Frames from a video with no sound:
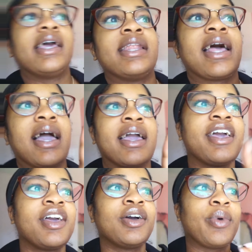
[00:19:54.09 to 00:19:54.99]
And I
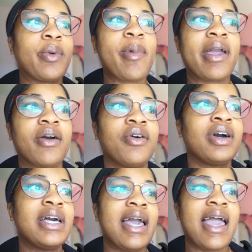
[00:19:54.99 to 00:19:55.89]
went with Mango,
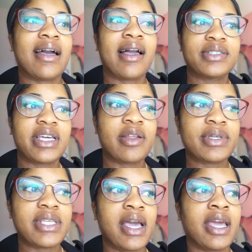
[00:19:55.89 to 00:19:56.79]
like I was taking him
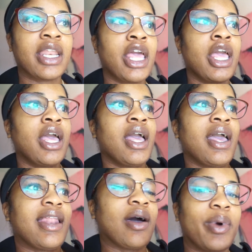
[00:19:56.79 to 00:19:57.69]
outside.
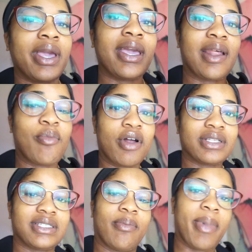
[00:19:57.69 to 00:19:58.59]
And I went and I brought it
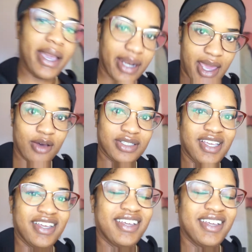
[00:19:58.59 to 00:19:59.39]
to the back of the house.